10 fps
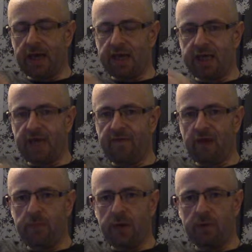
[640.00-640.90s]
gave it a
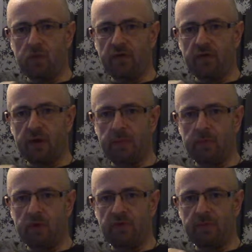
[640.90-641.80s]
bit more
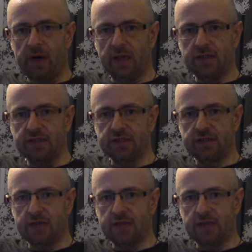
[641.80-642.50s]
of a balance.